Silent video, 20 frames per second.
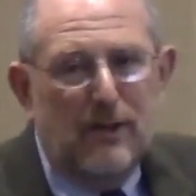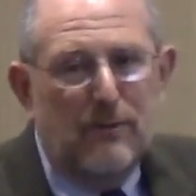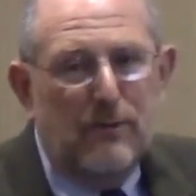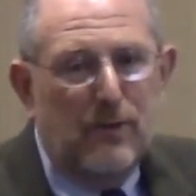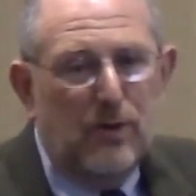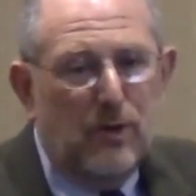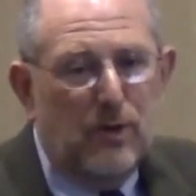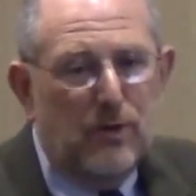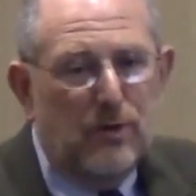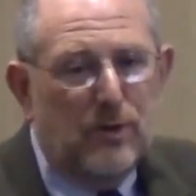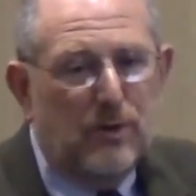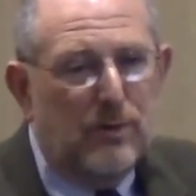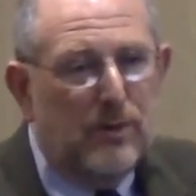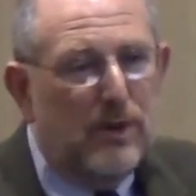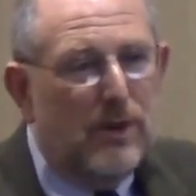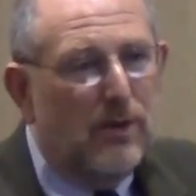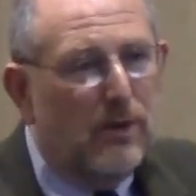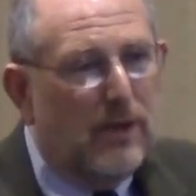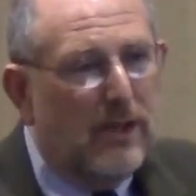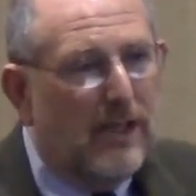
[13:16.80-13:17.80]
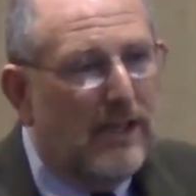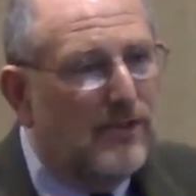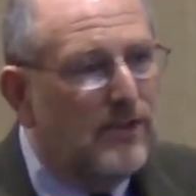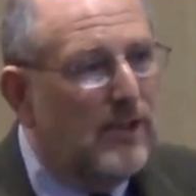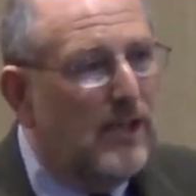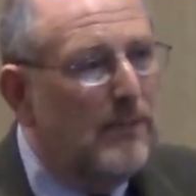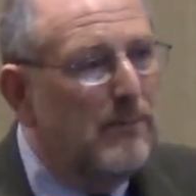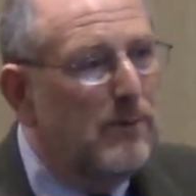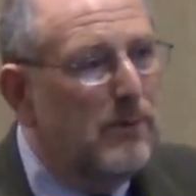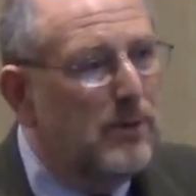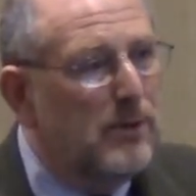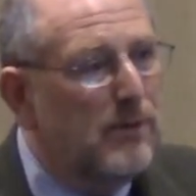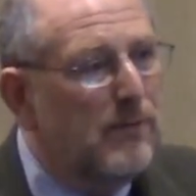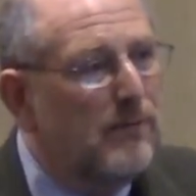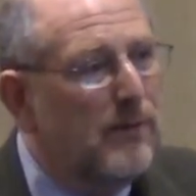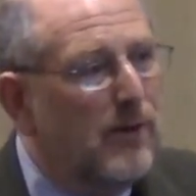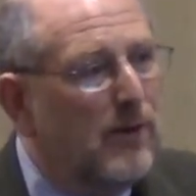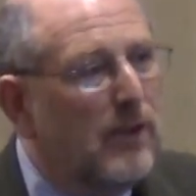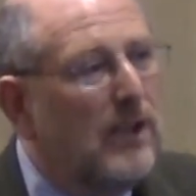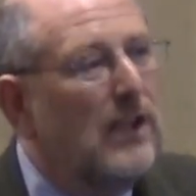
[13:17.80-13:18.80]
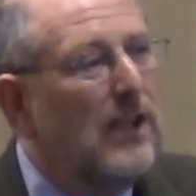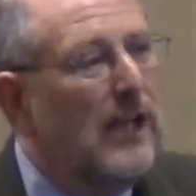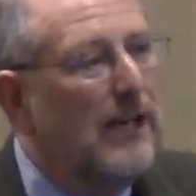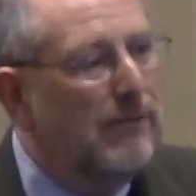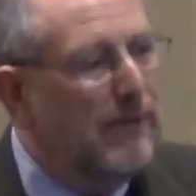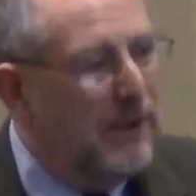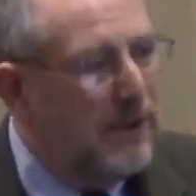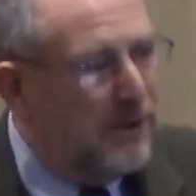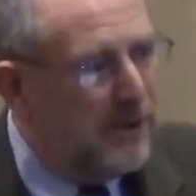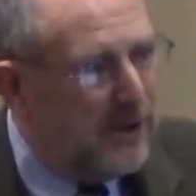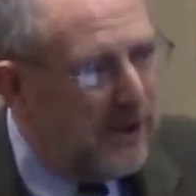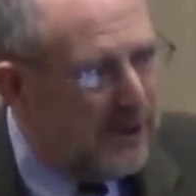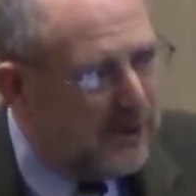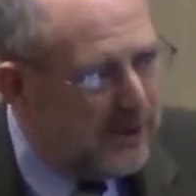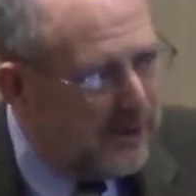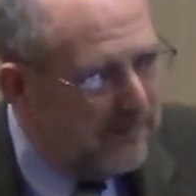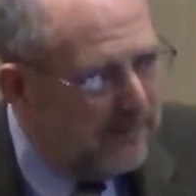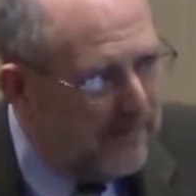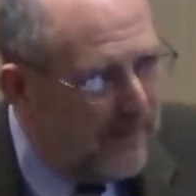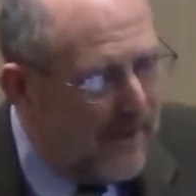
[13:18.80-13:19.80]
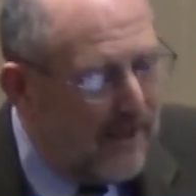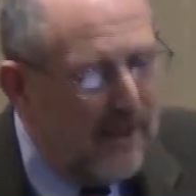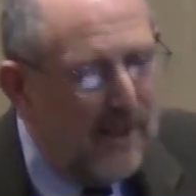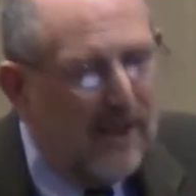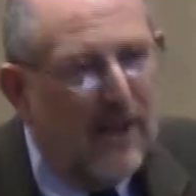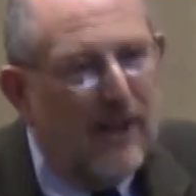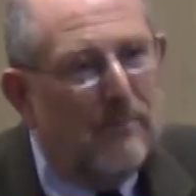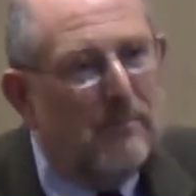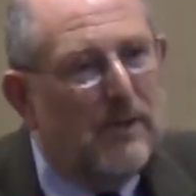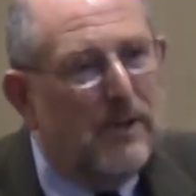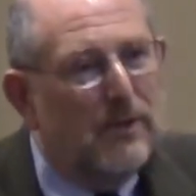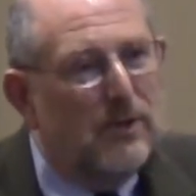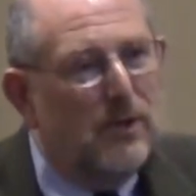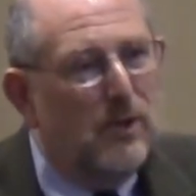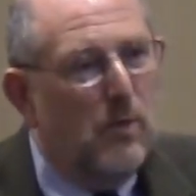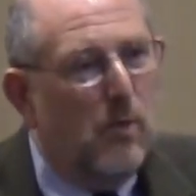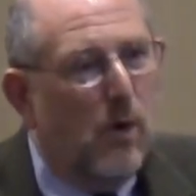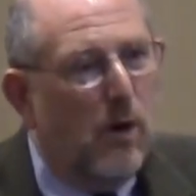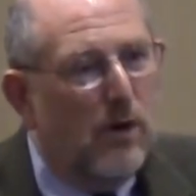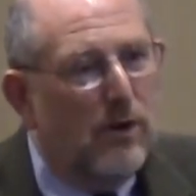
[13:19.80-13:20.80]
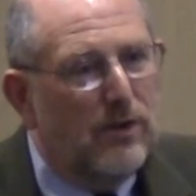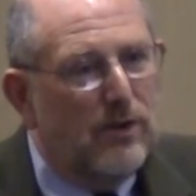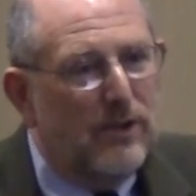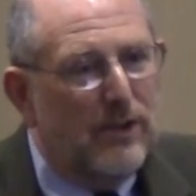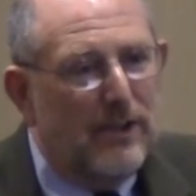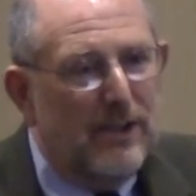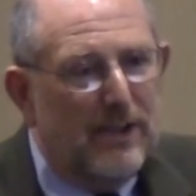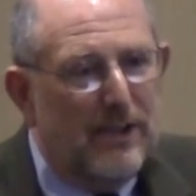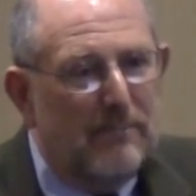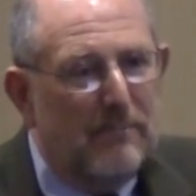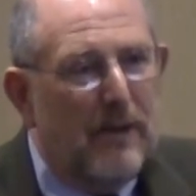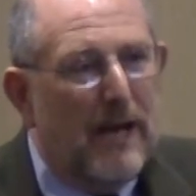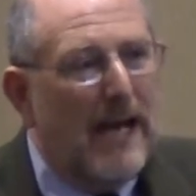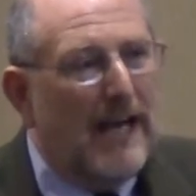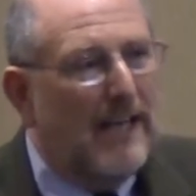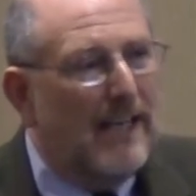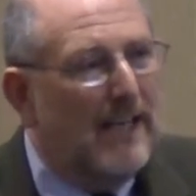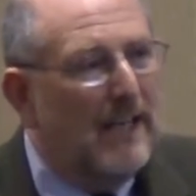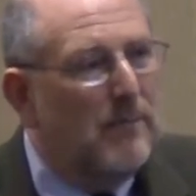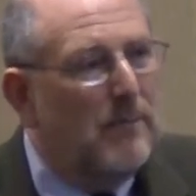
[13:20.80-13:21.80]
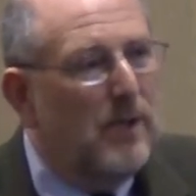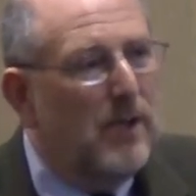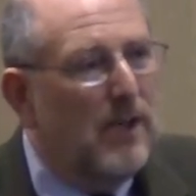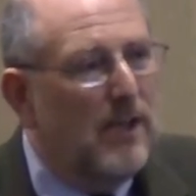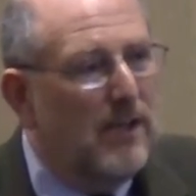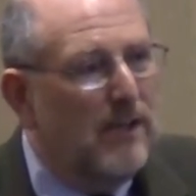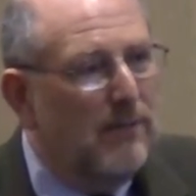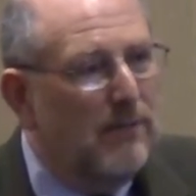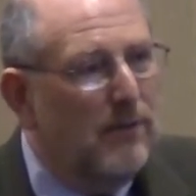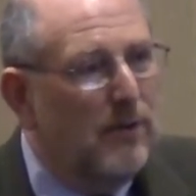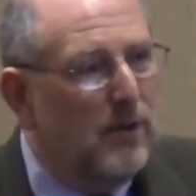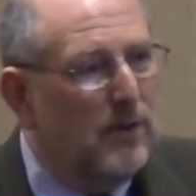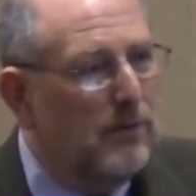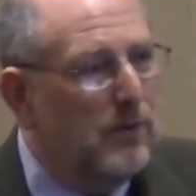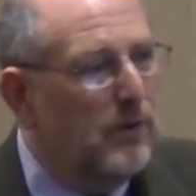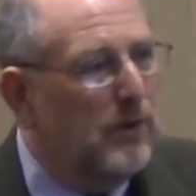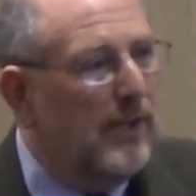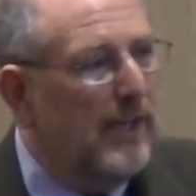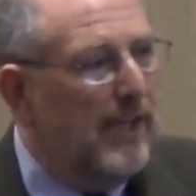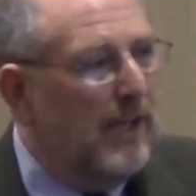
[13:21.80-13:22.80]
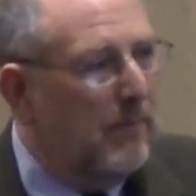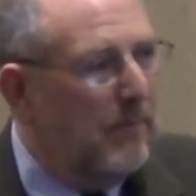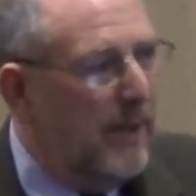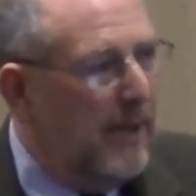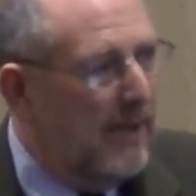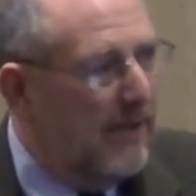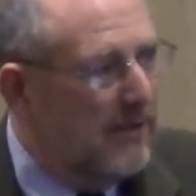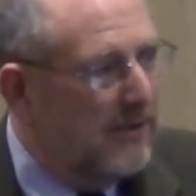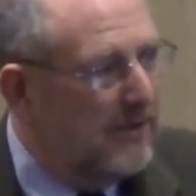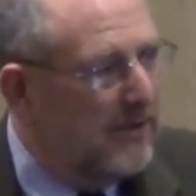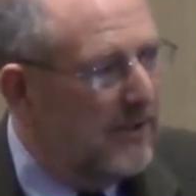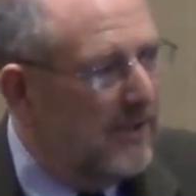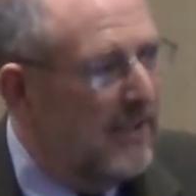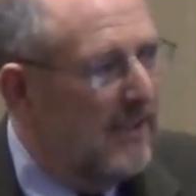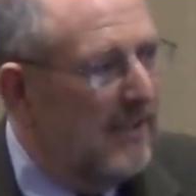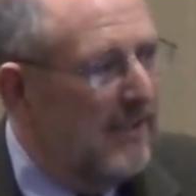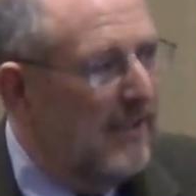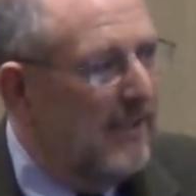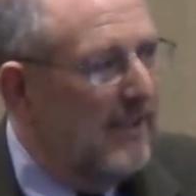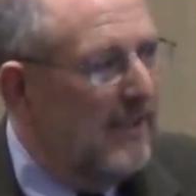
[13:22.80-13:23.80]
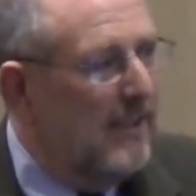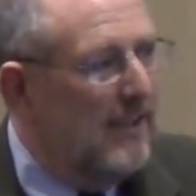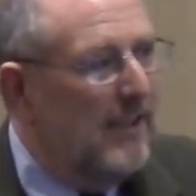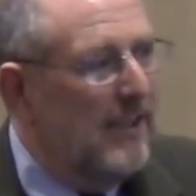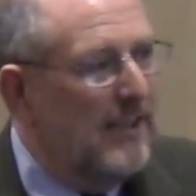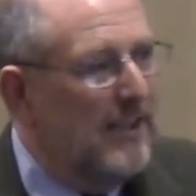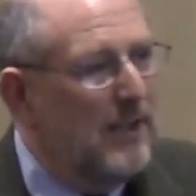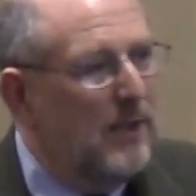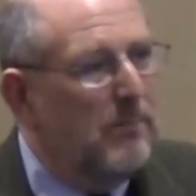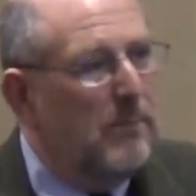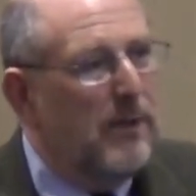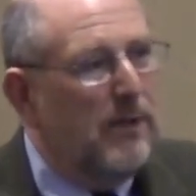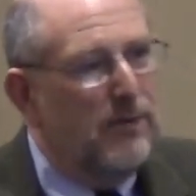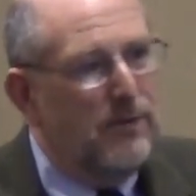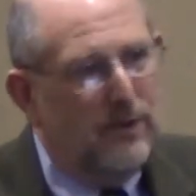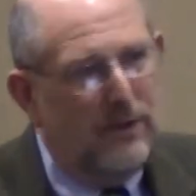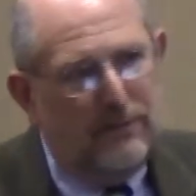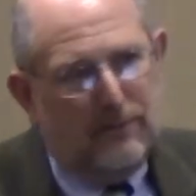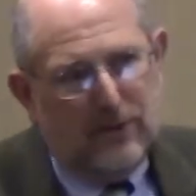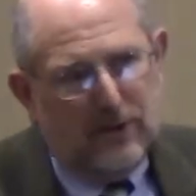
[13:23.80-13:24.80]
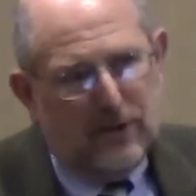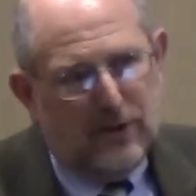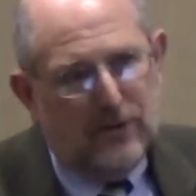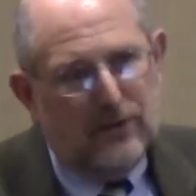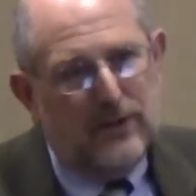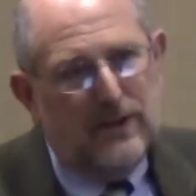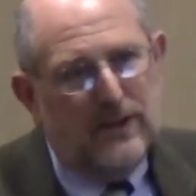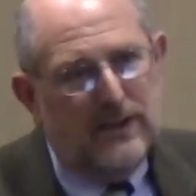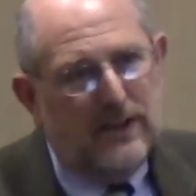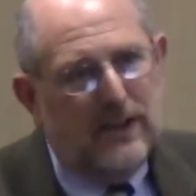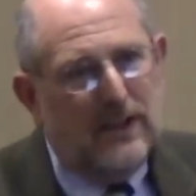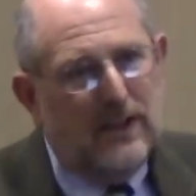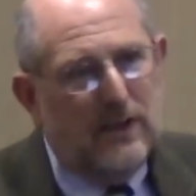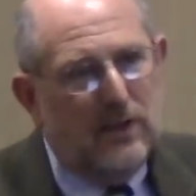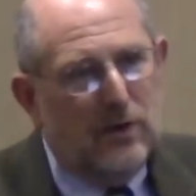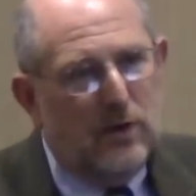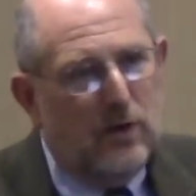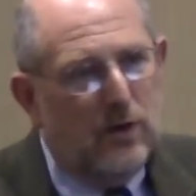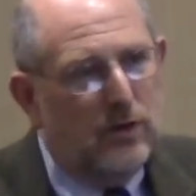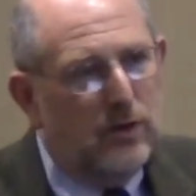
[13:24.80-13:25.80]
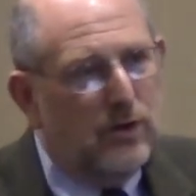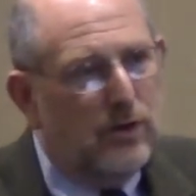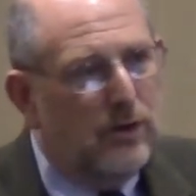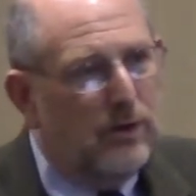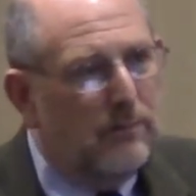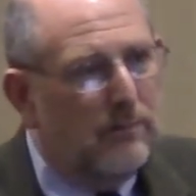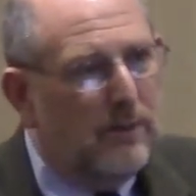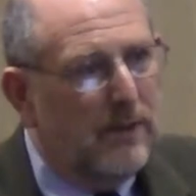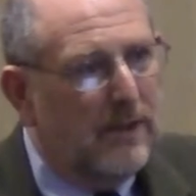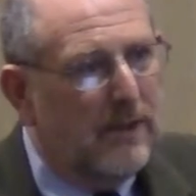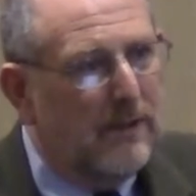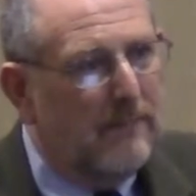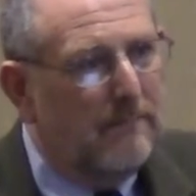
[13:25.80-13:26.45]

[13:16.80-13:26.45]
For those that were here last time, there was a fairly lively discussion about the warranty backing behind photovoltaic panels and the apparent difficulty of getting a long-term